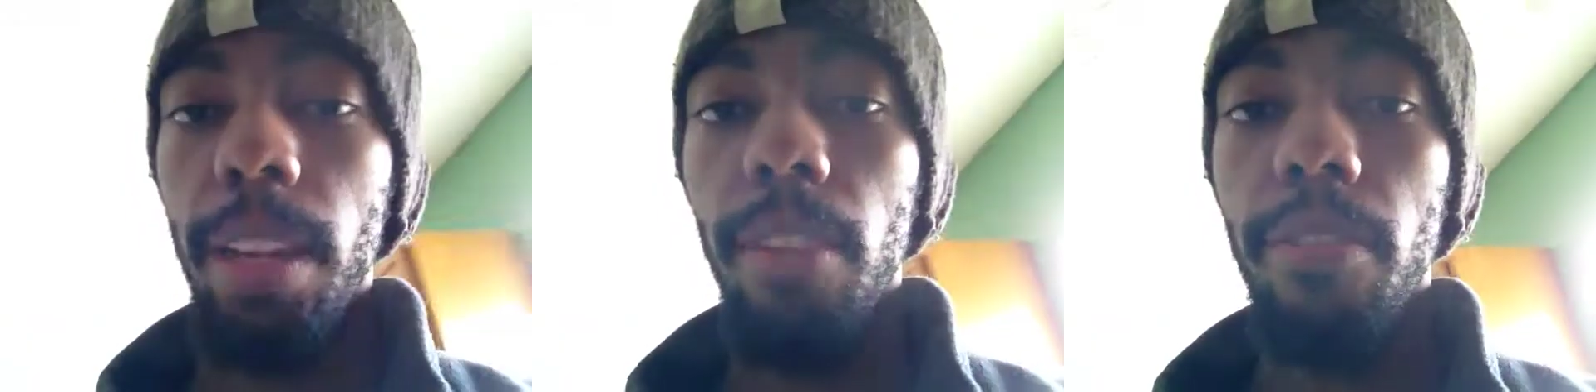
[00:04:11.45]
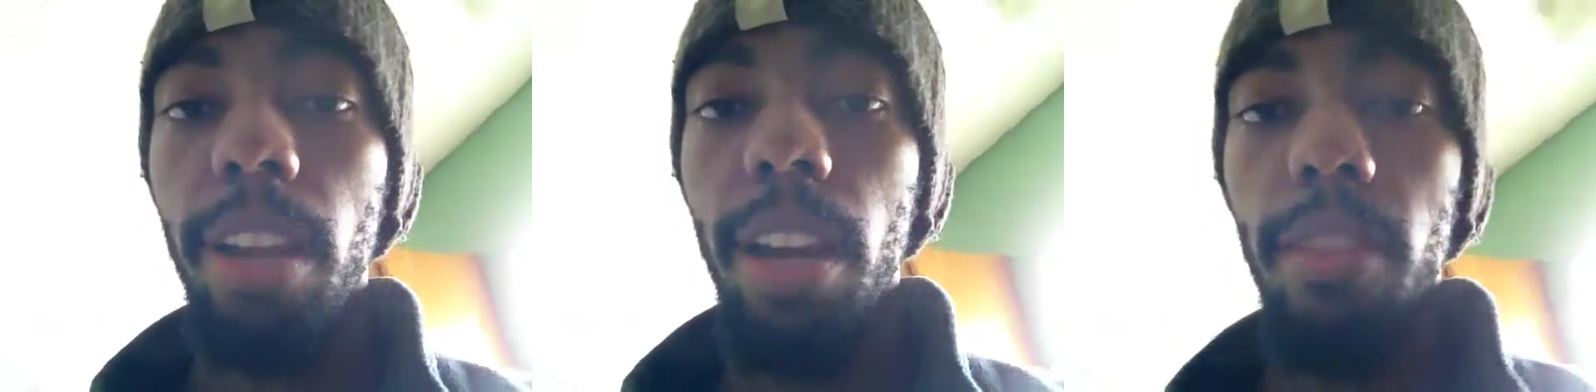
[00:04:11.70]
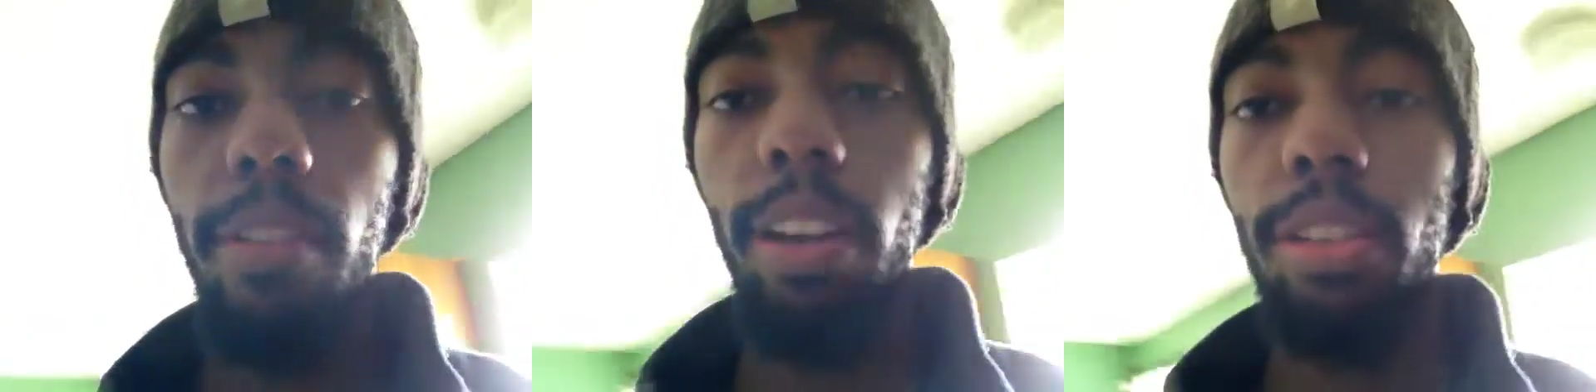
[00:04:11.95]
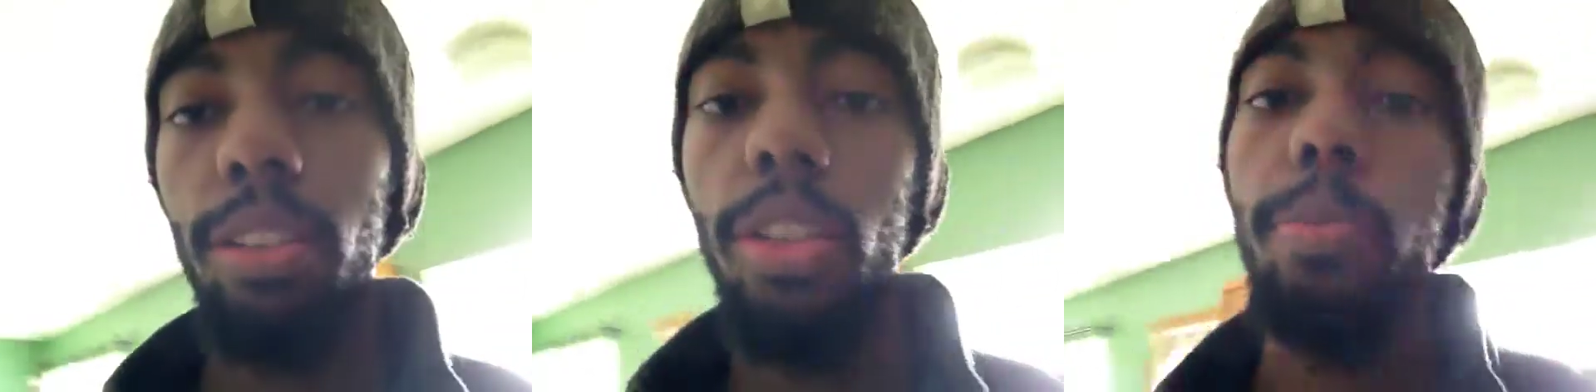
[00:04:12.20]
They're very,
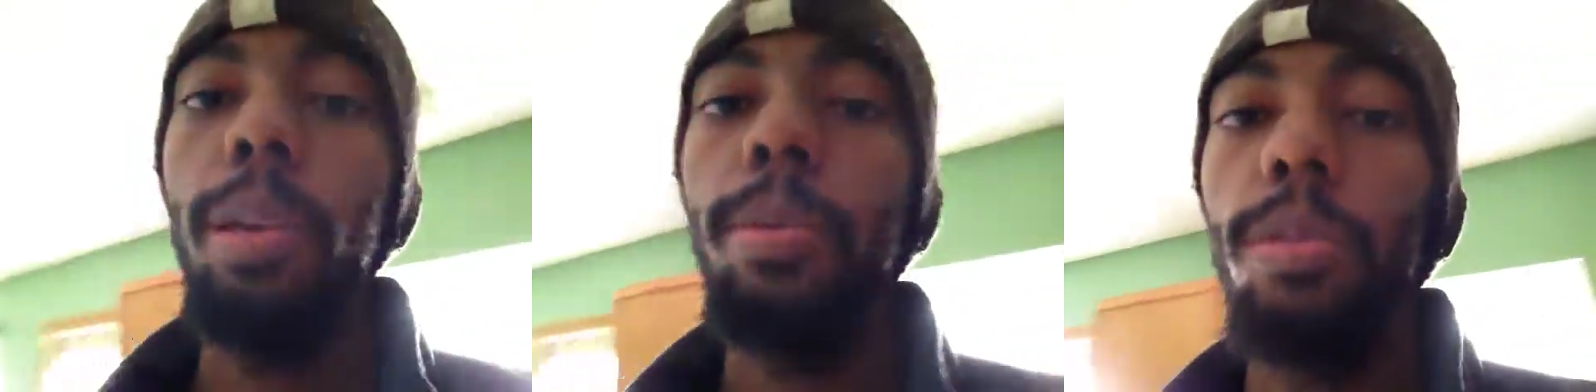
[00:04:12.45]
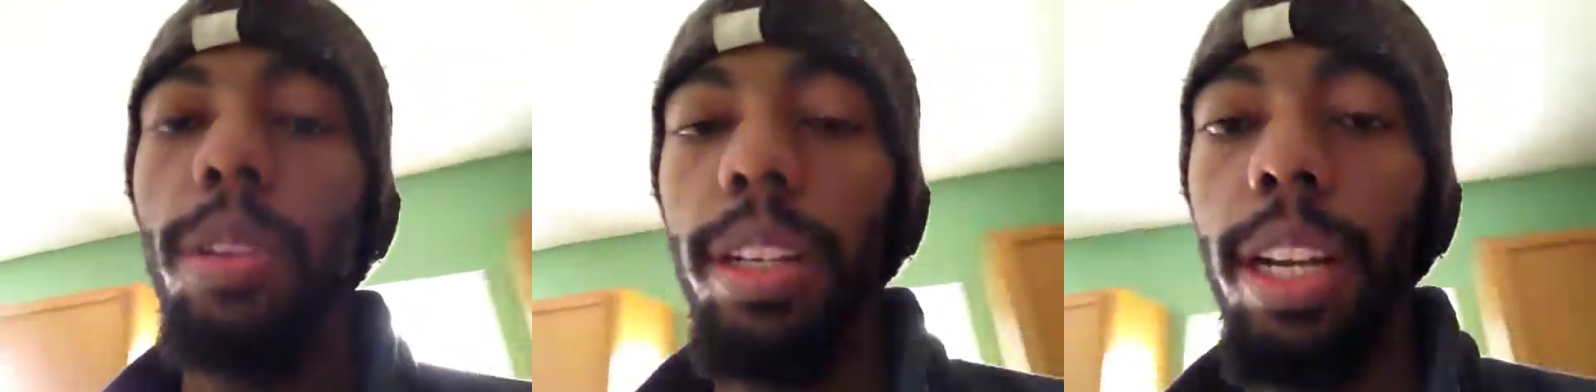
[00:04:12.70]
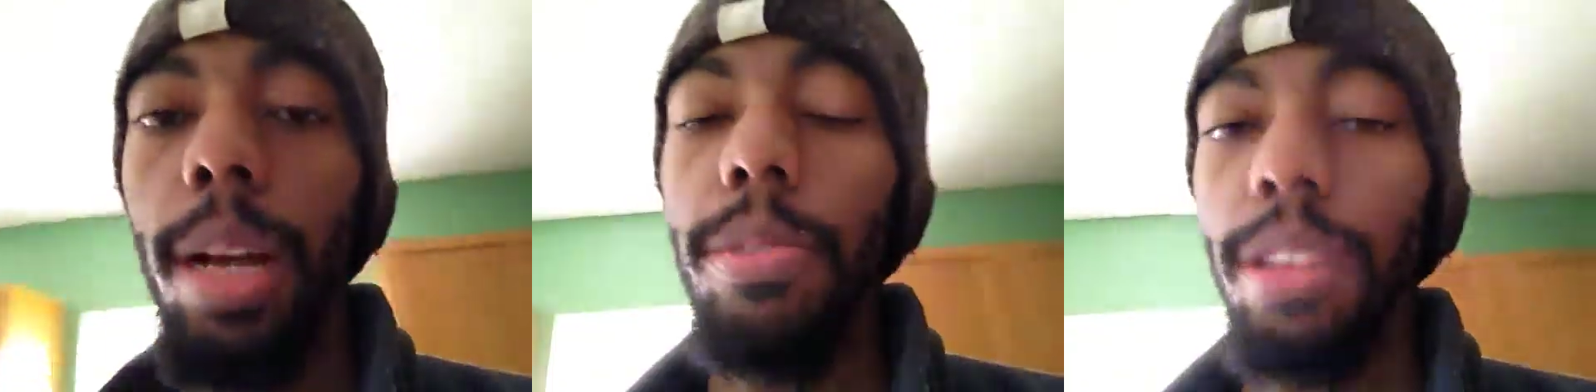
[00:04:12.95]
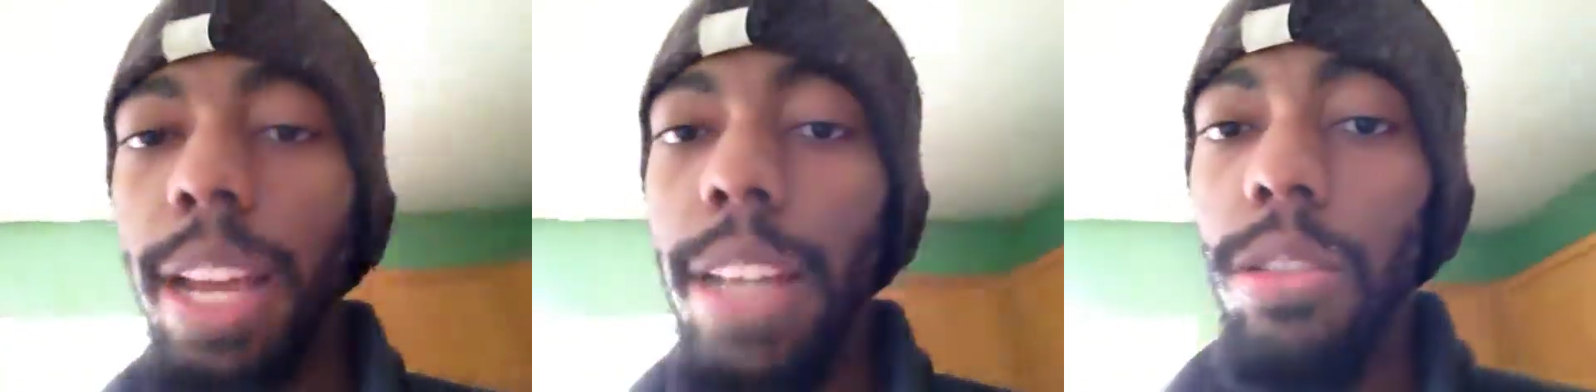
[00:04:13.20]
very serious people when it
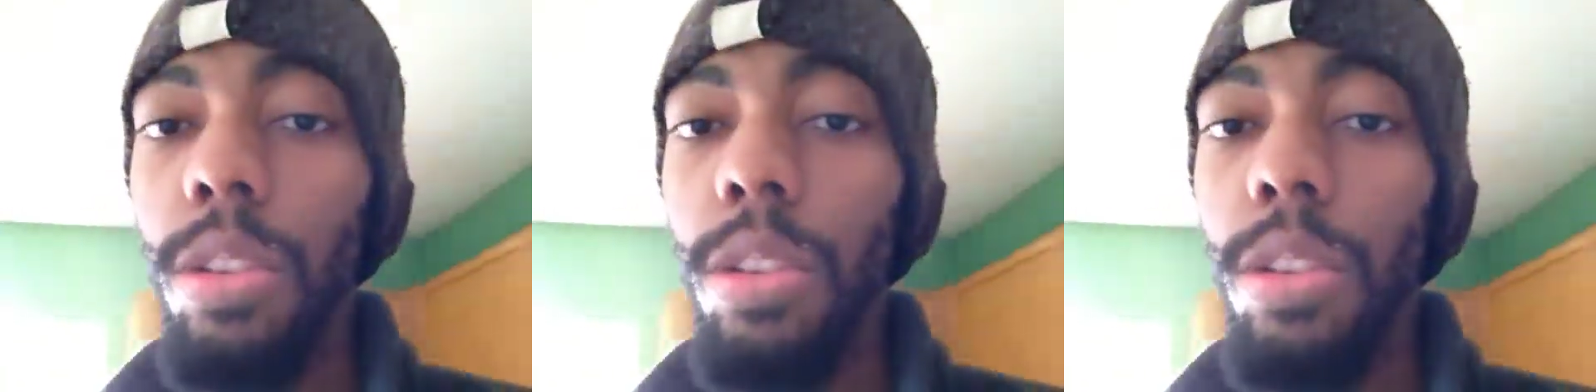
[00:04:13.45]
comes to that.